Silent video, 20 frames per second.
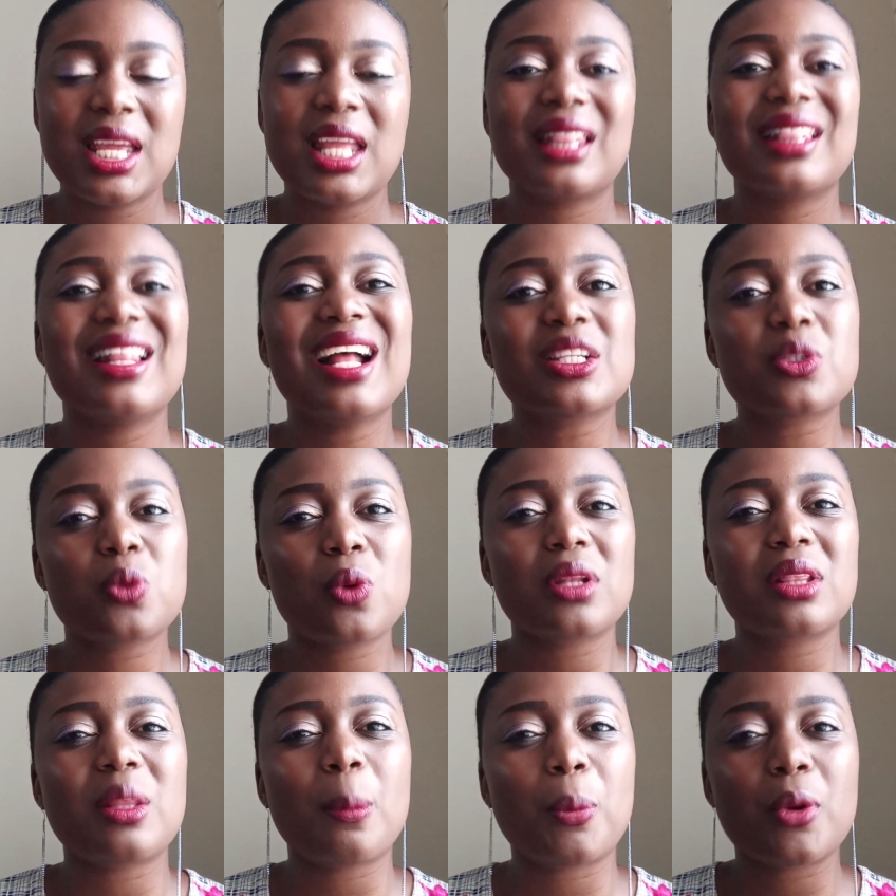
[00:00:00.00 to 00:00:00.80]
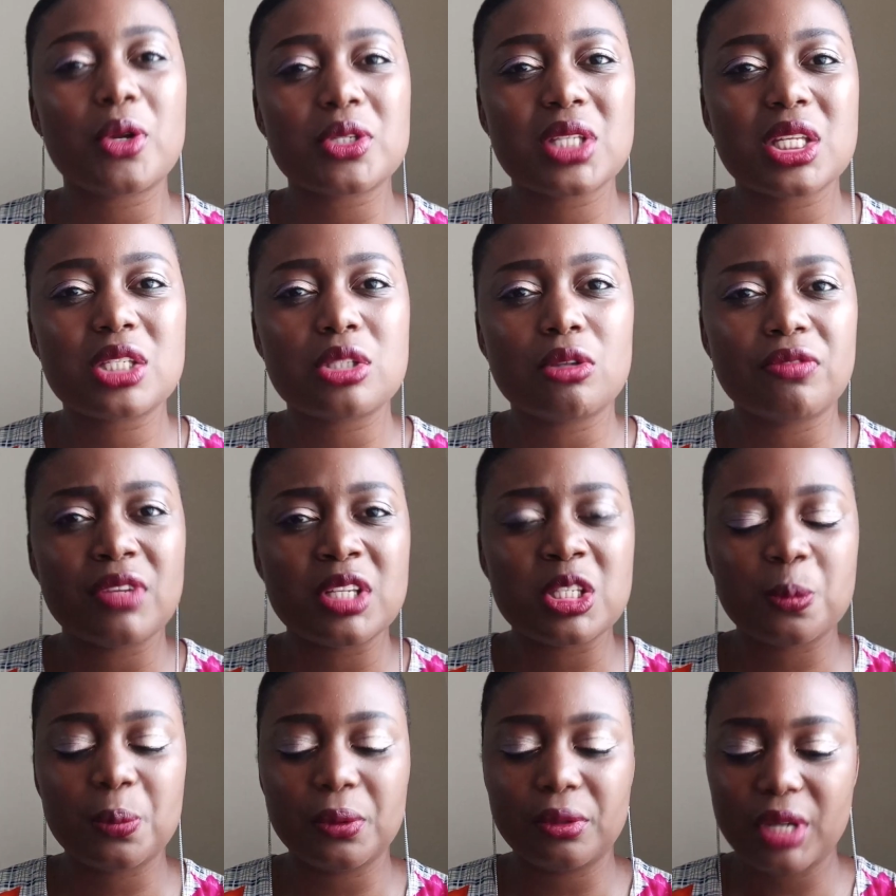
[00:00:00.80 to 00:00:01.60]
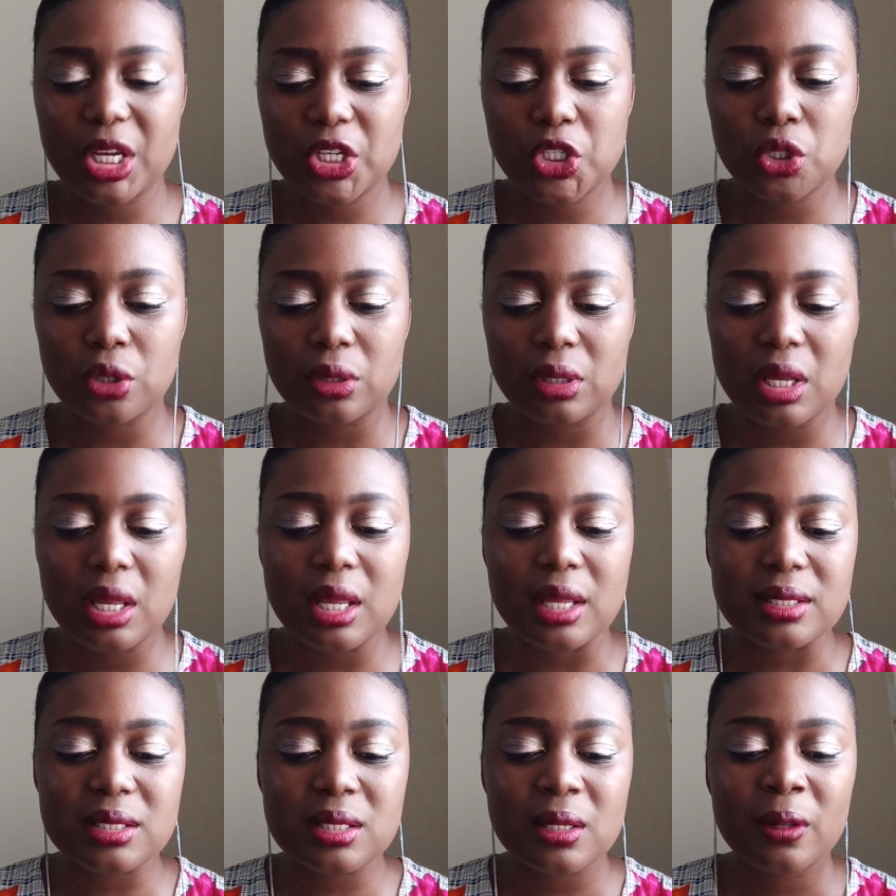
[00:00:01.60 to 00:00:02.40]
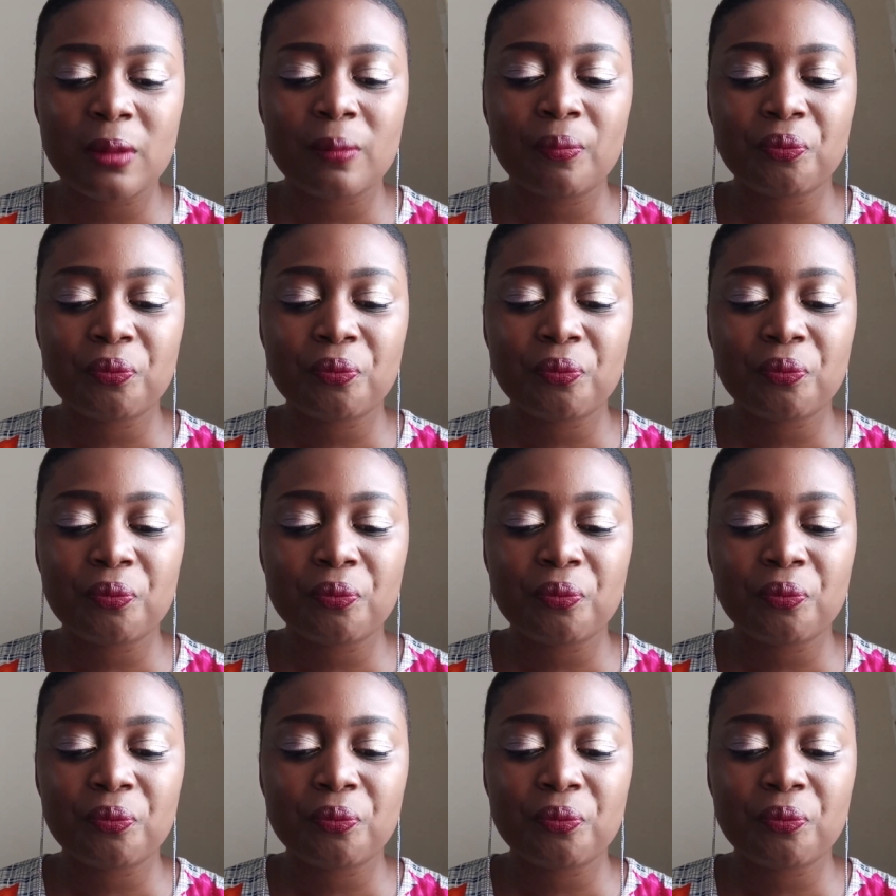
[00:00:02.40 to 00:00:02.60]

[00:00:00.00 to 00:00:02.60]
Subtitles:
That's what the process of inspiration is.